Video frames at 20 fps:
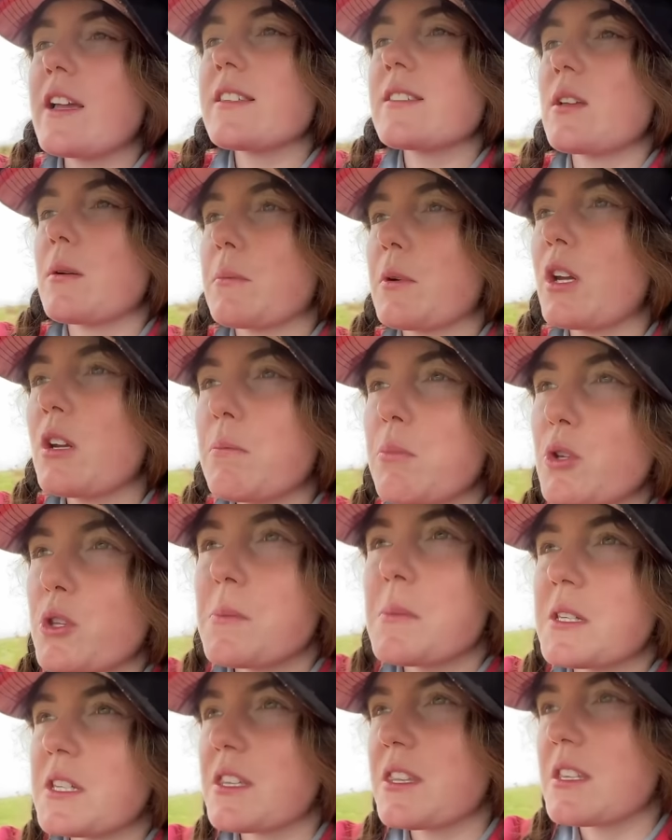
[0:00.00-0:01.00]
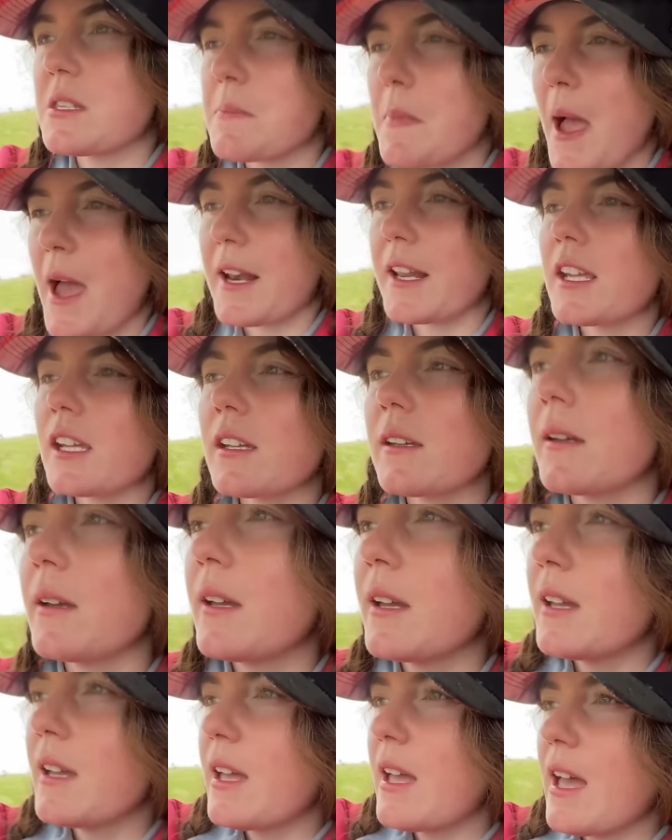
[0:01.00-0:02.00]
so I'm going to put them into this paddock
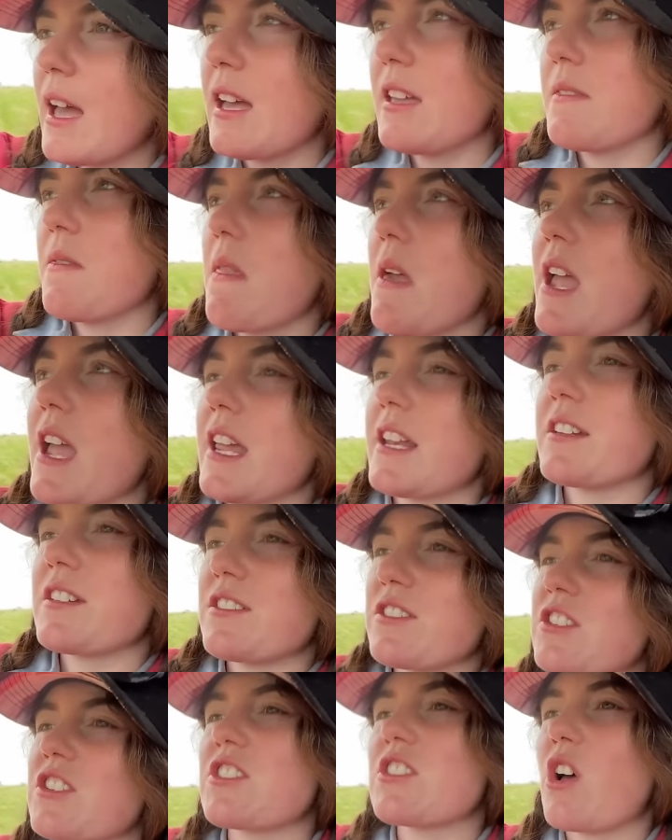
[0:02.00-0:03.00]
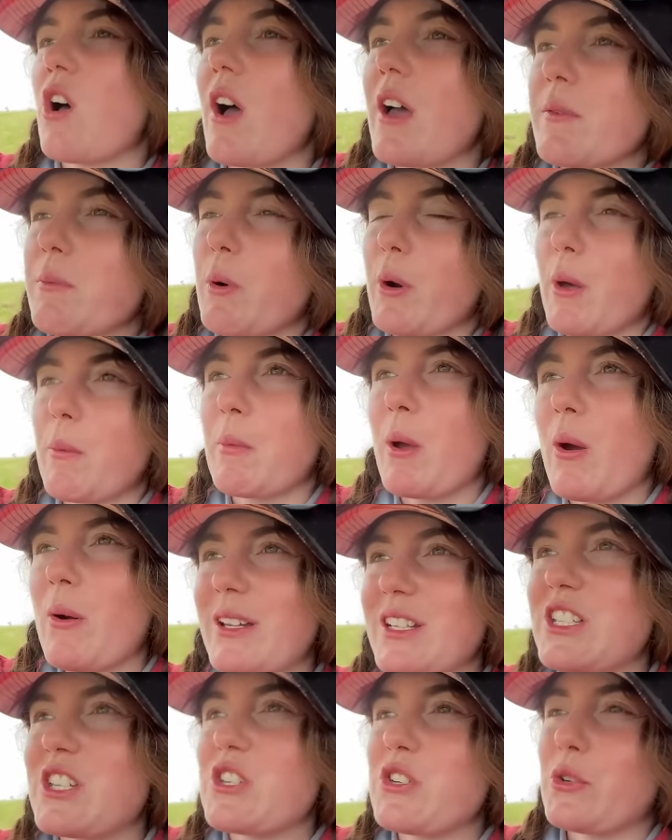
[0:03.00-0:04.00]
and then decide what I'm
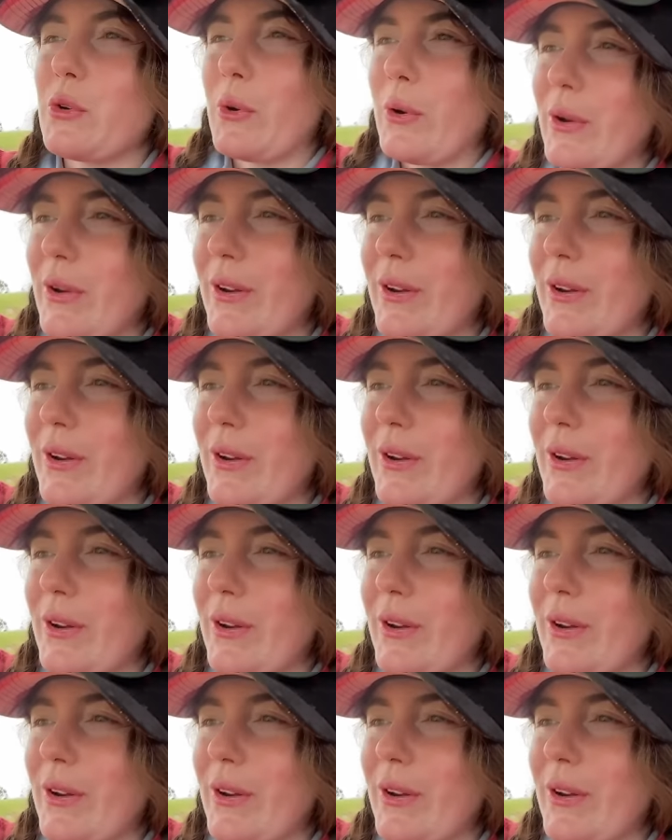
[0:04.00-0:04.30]
going to do.